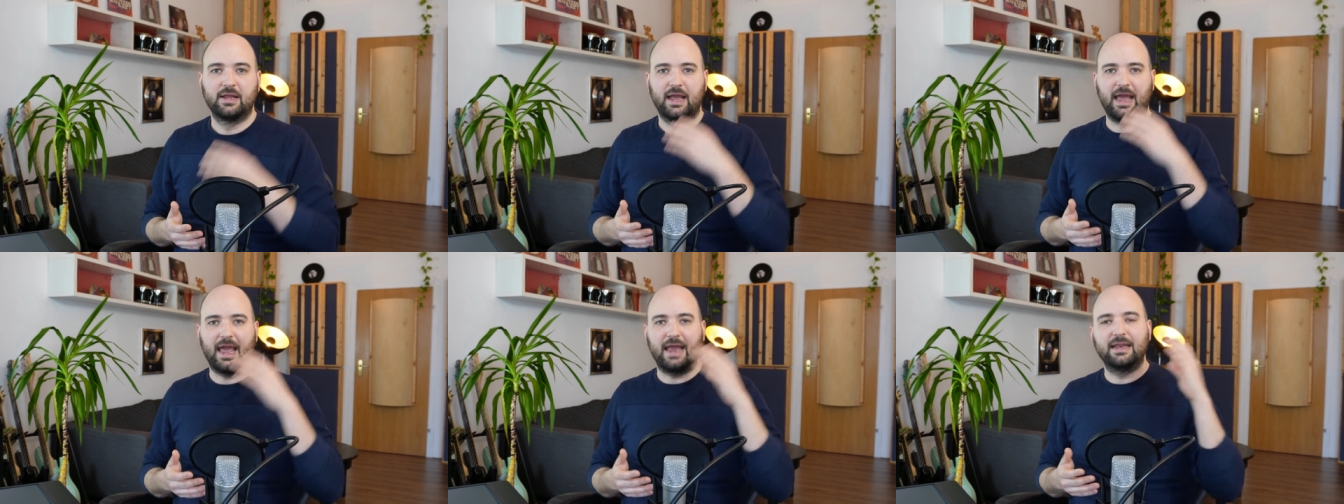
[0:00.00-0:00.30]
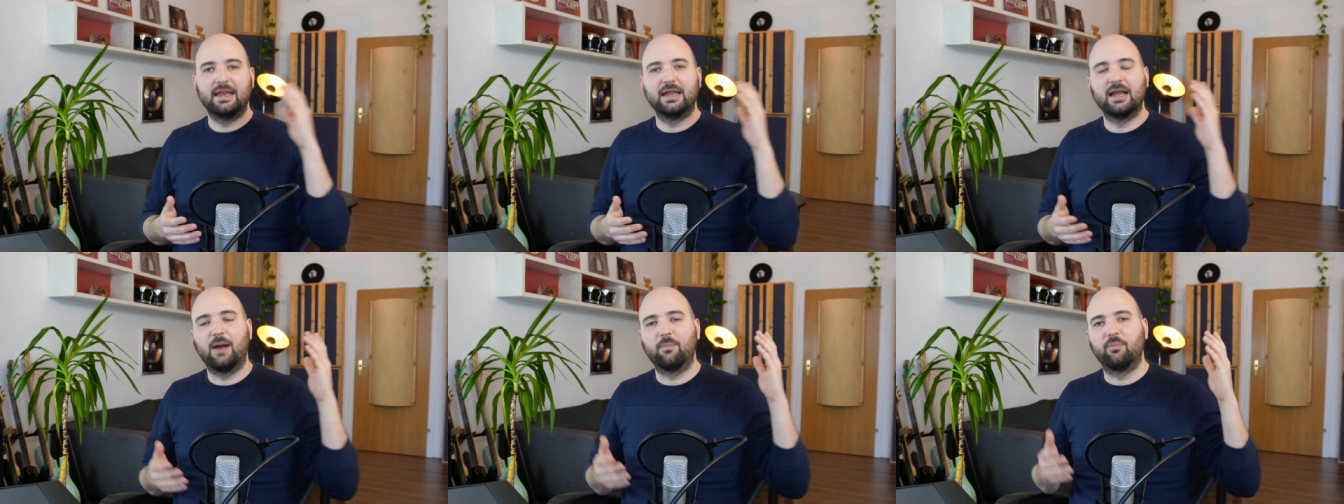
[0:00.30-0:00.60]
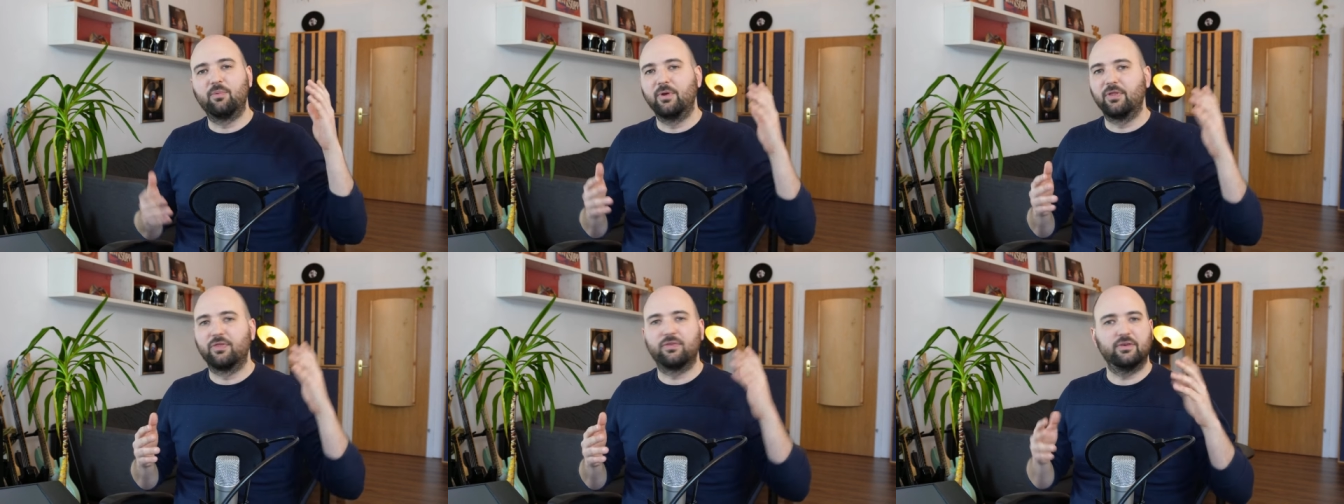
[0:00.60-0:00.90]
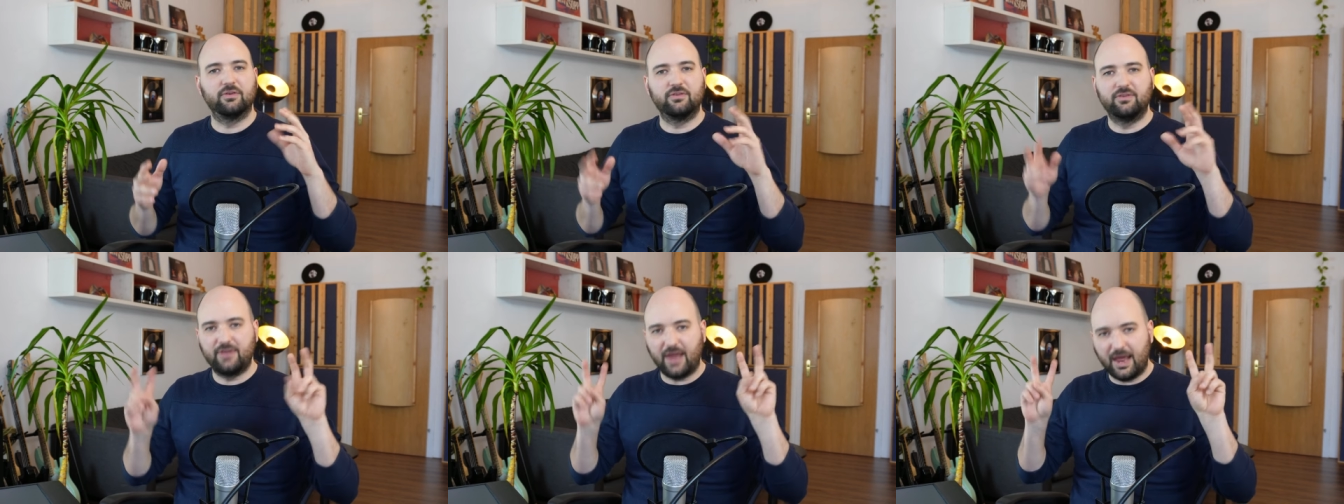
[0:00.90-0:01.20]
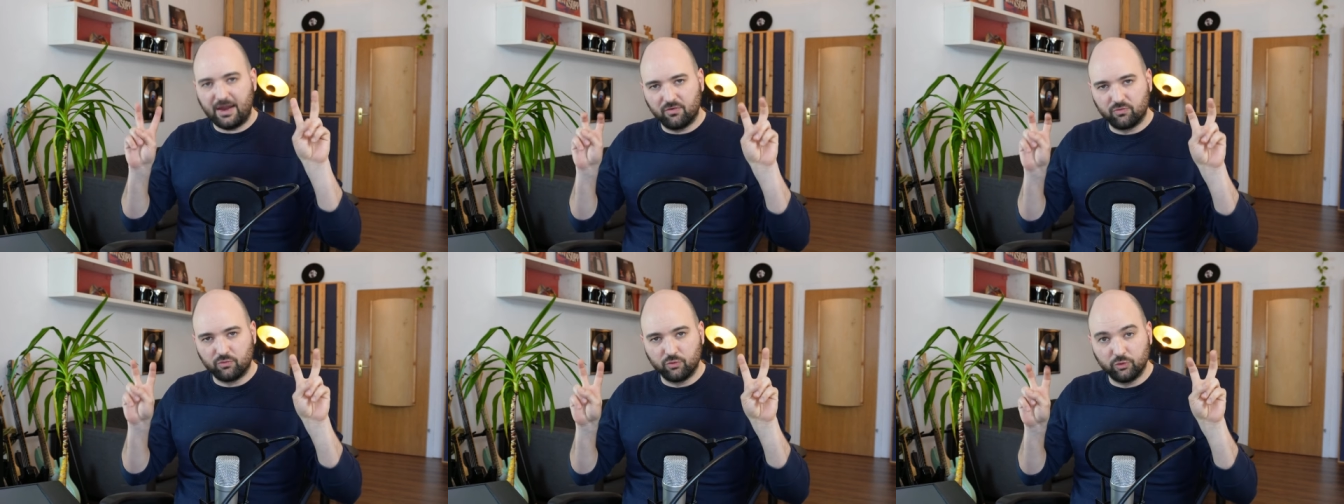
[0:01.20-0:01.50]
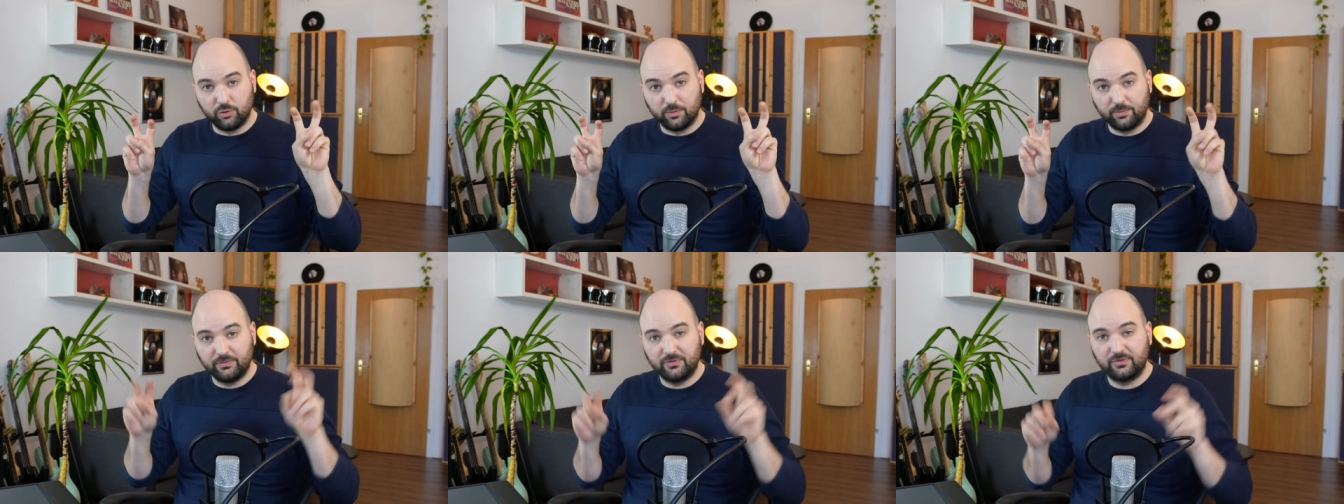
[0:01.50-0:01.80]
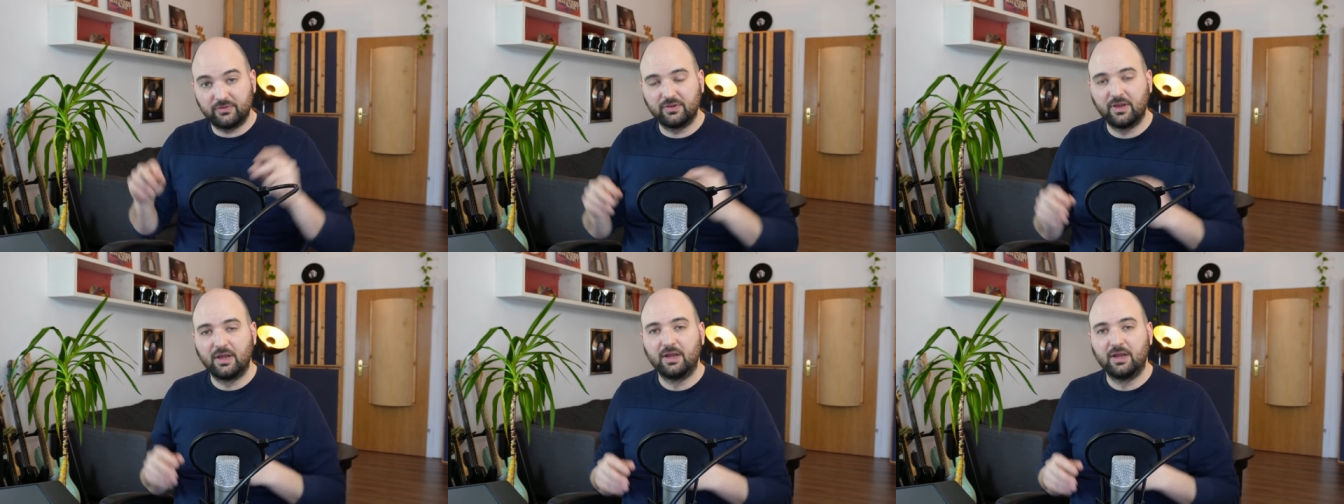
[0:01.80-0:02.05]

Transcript: ending up with dead rooms,